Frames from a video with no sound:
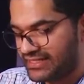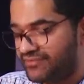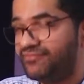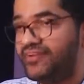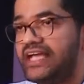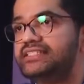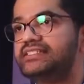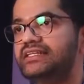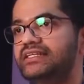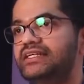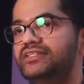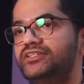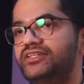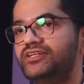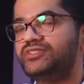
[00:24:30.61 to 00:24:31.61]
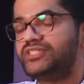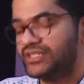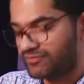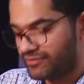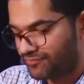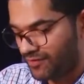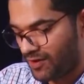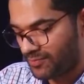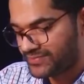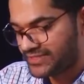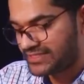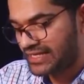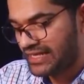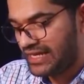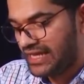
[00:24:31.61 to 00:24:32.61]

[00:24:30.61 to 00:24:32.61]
faced in introducing reforms.